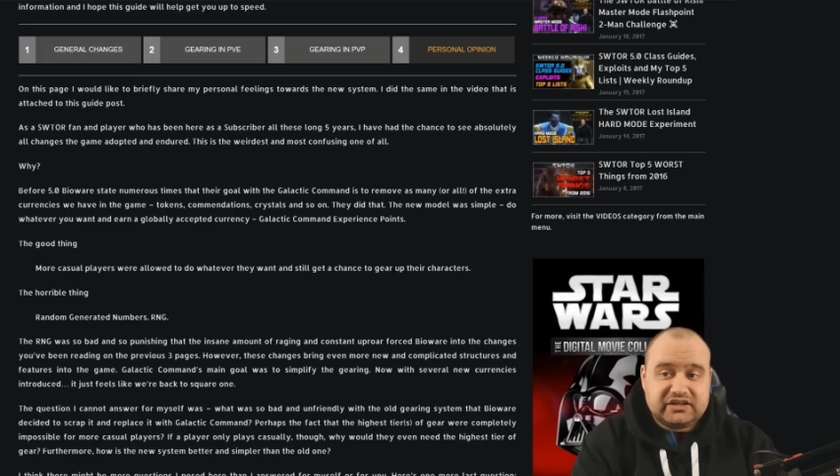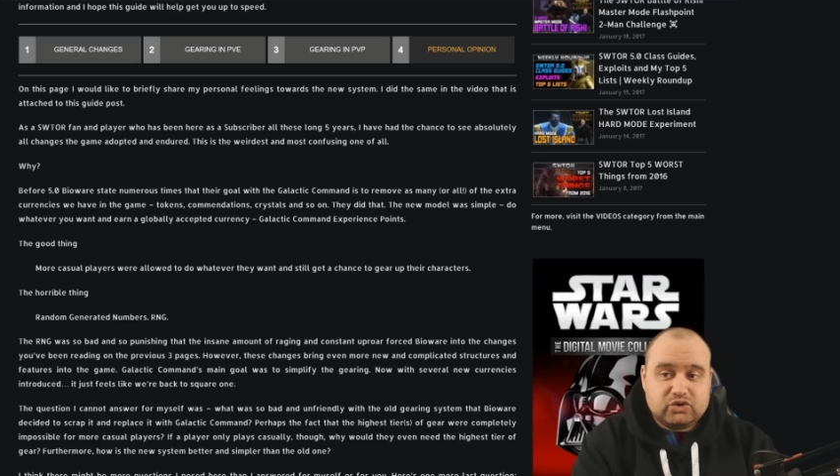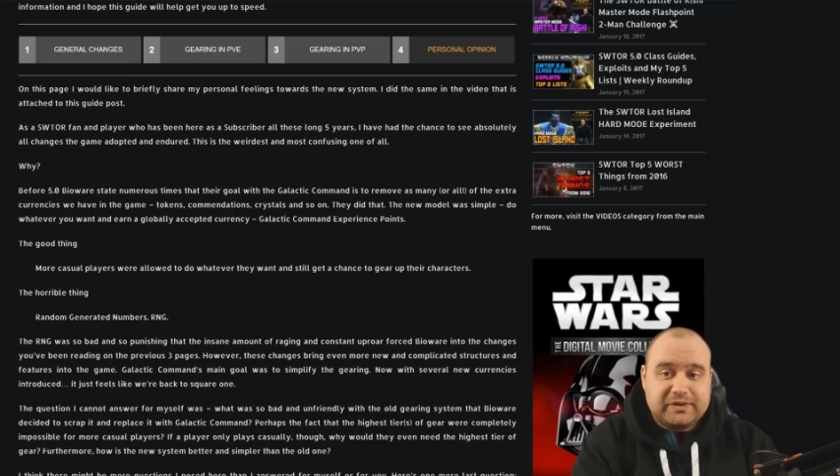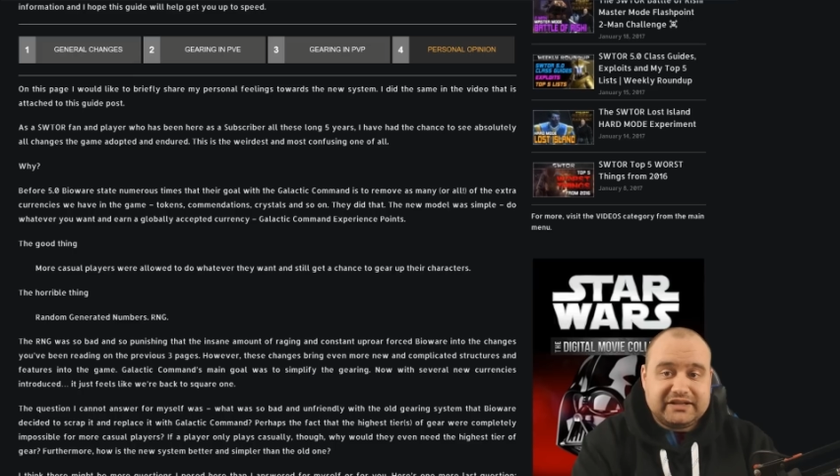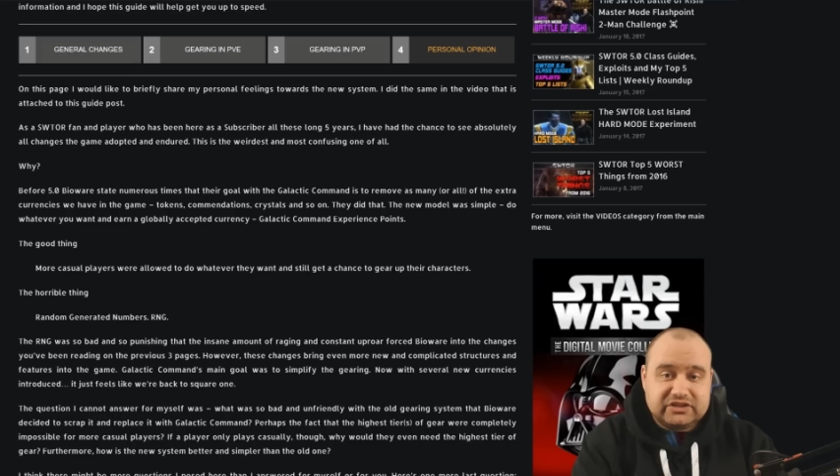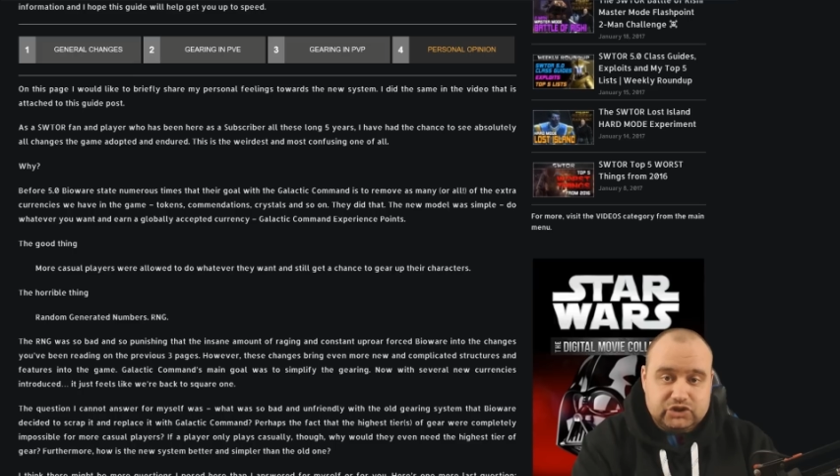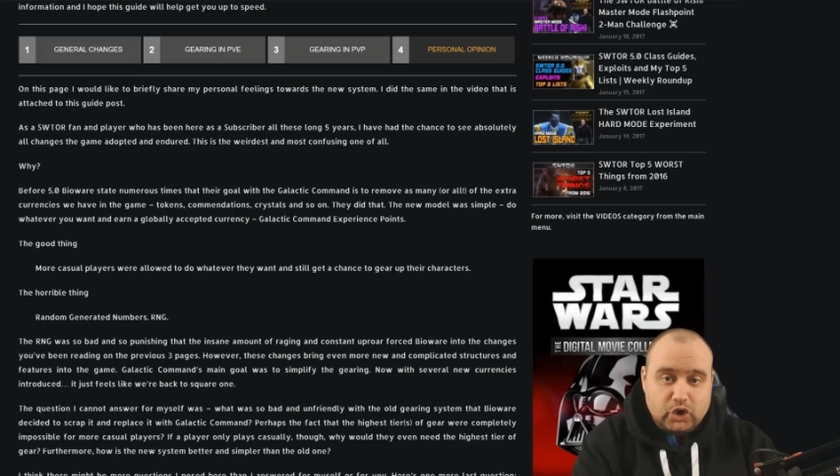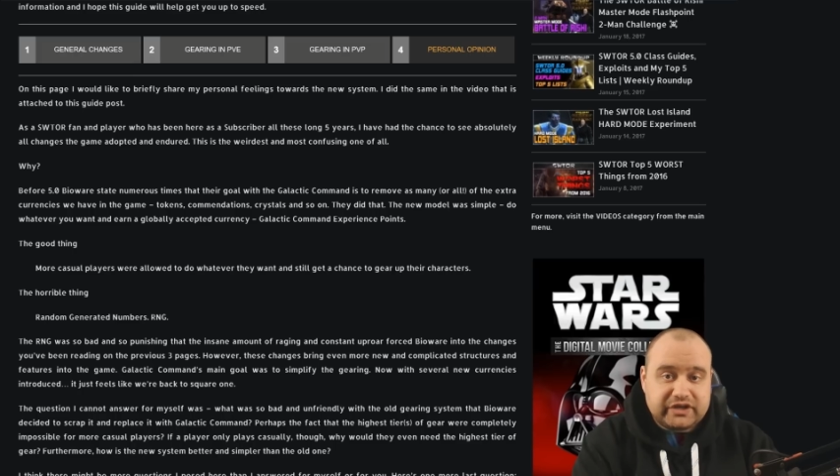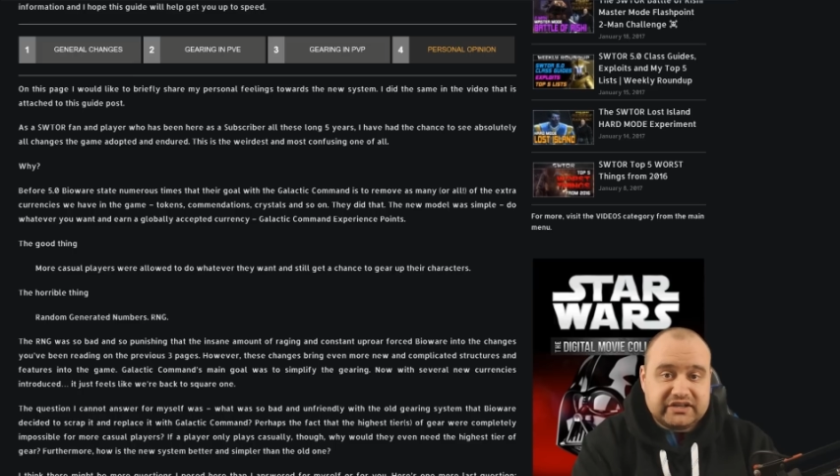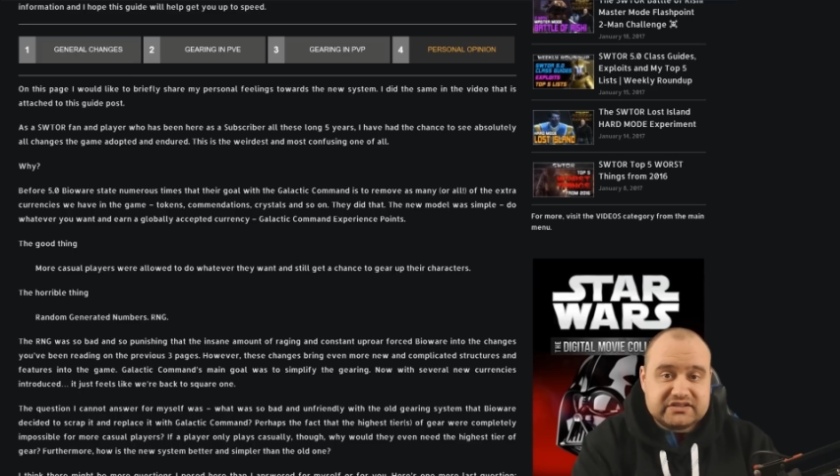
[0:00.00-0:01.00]
Command
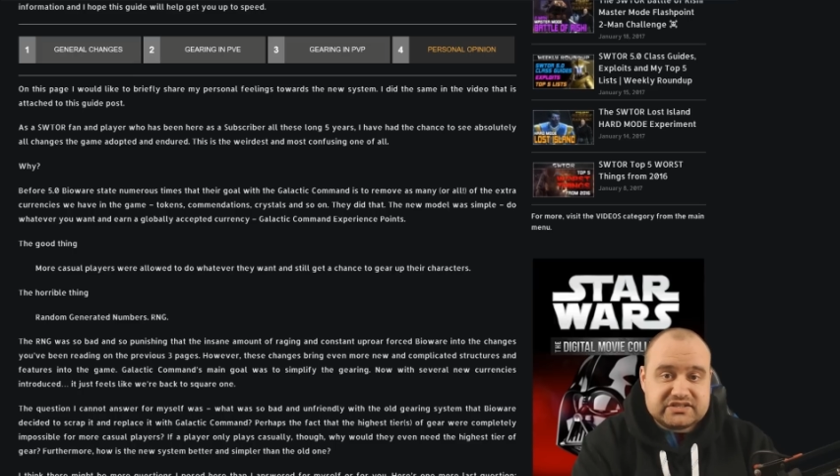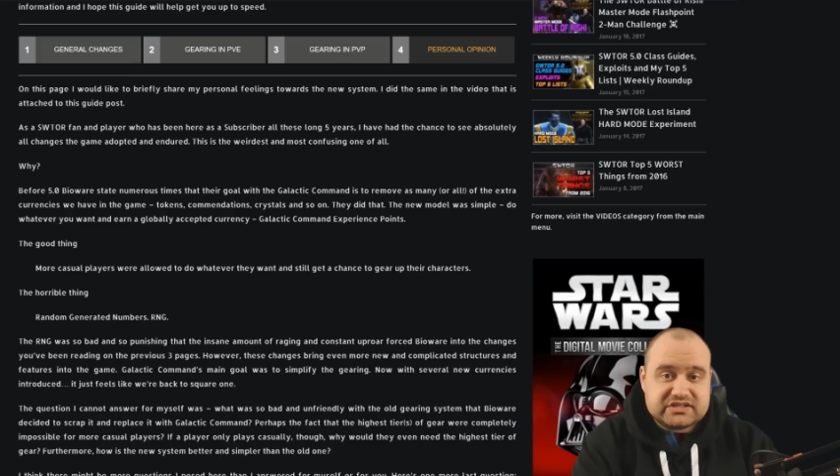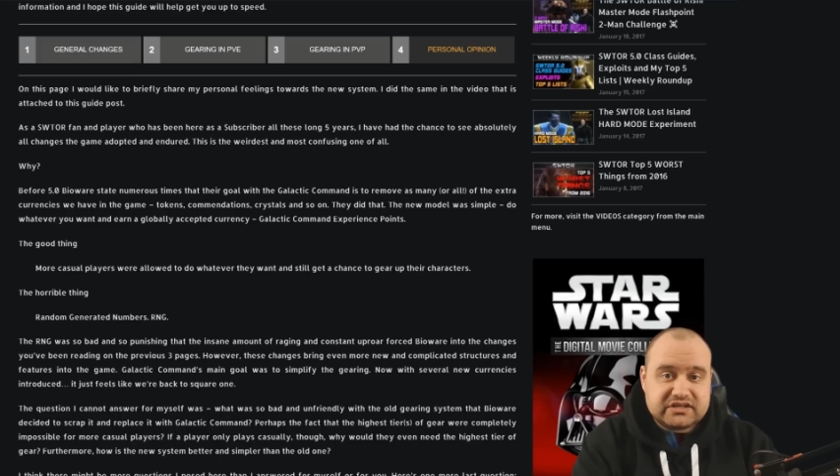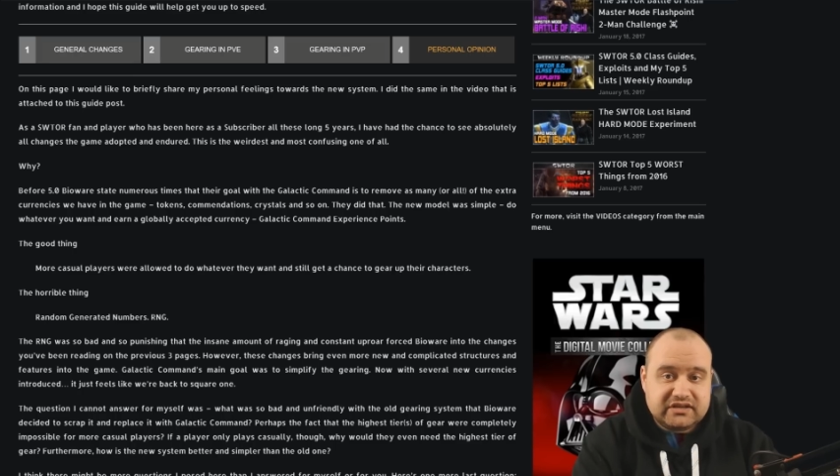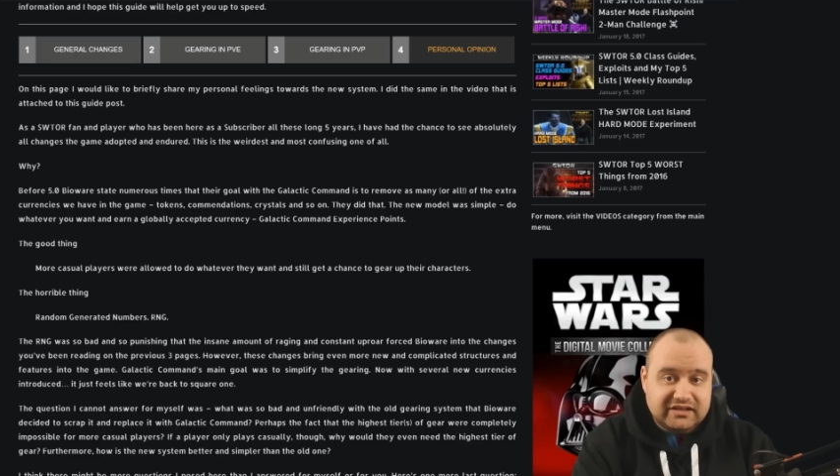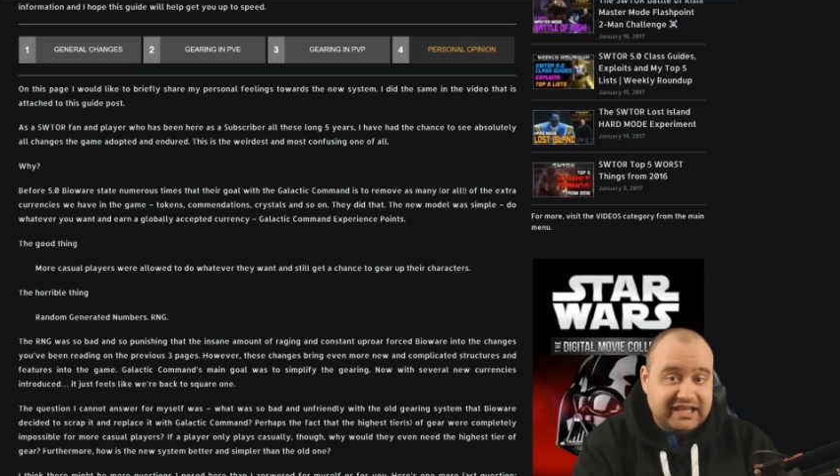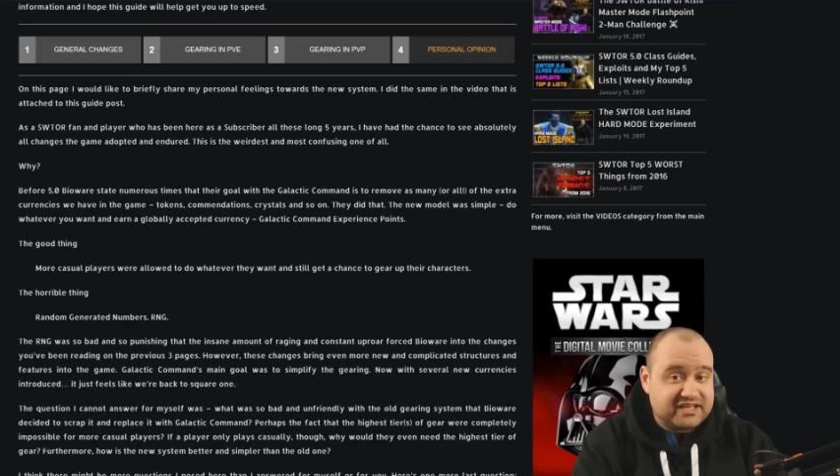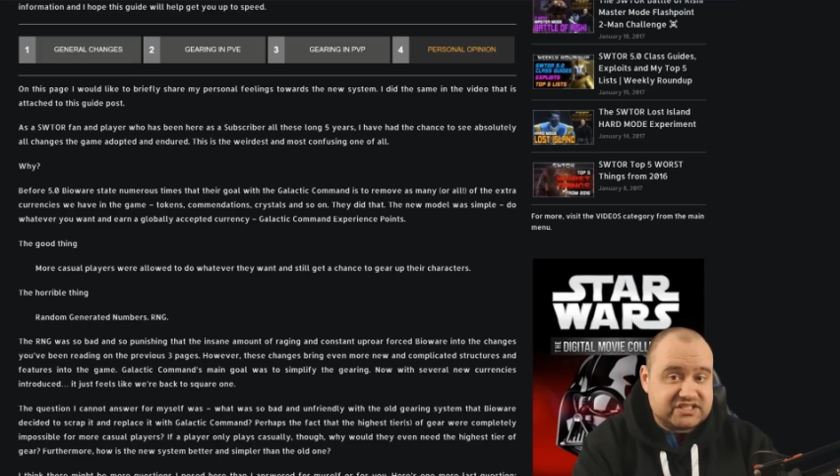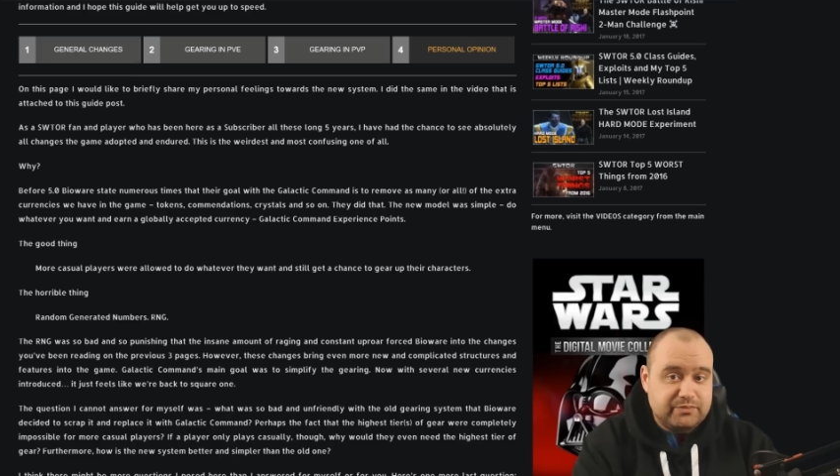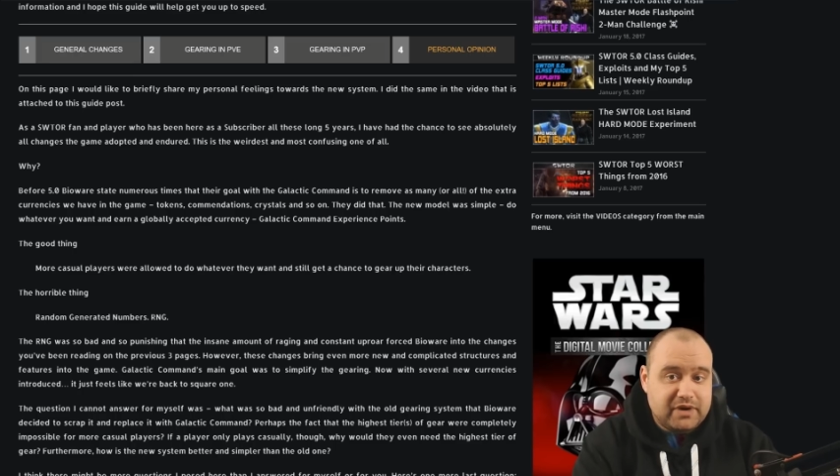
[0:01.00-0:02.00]
tokens
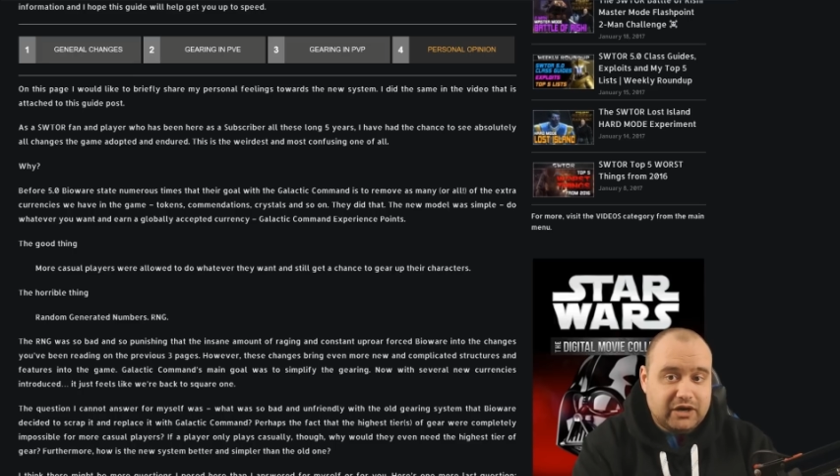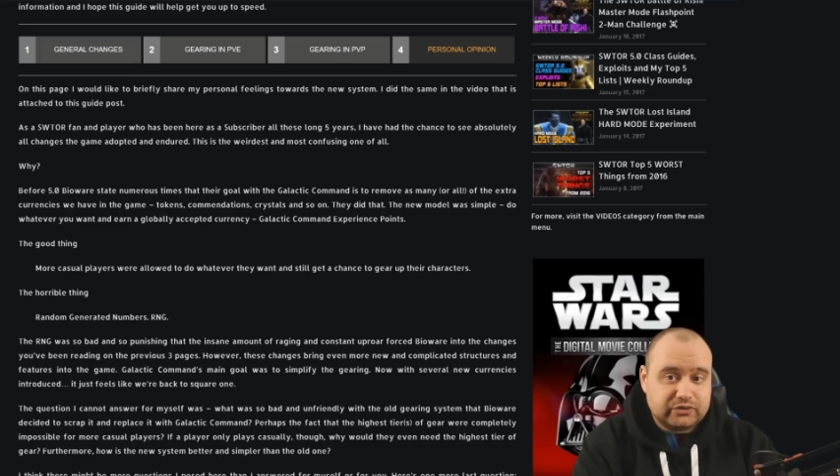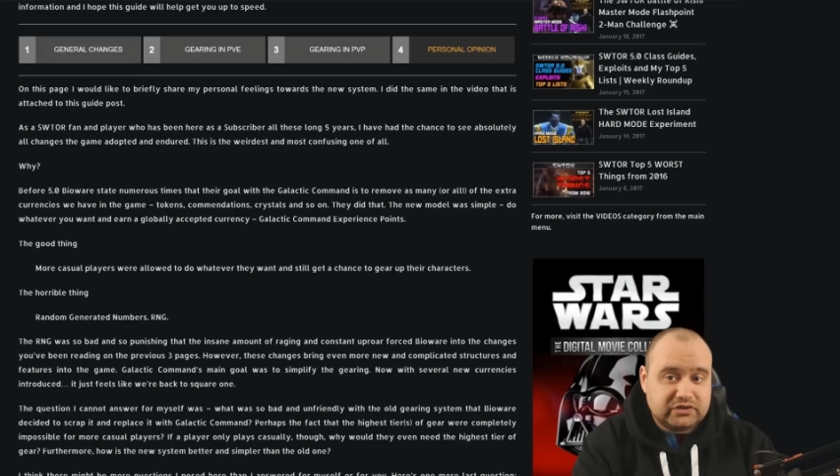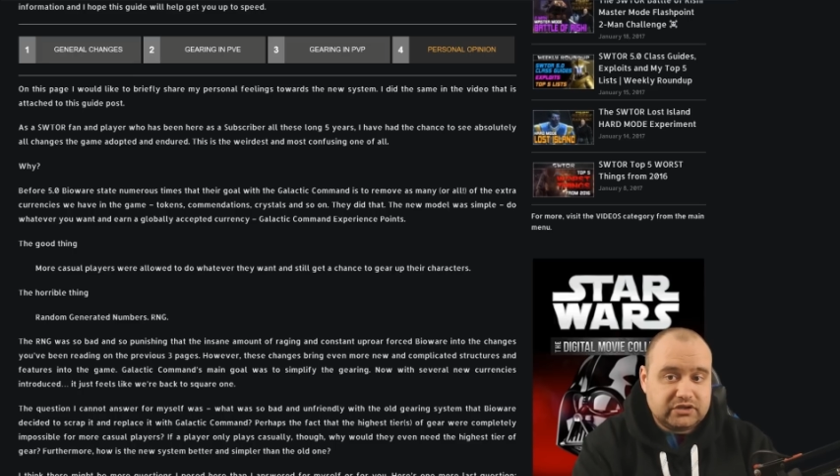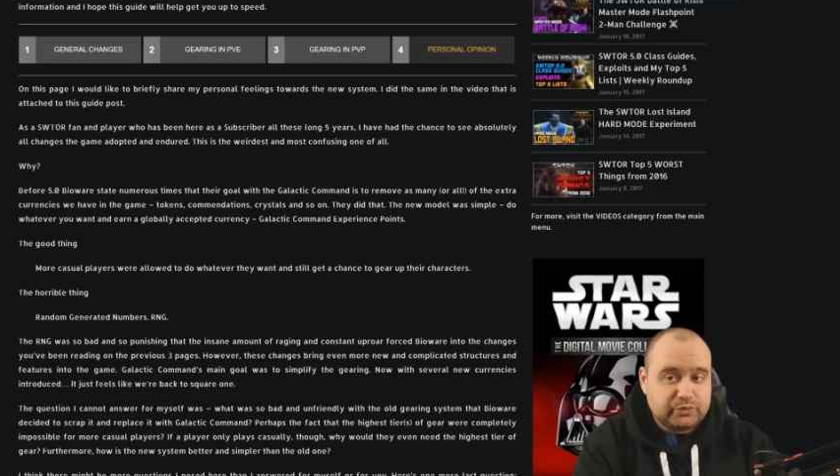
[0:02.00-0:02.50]
legacy bound,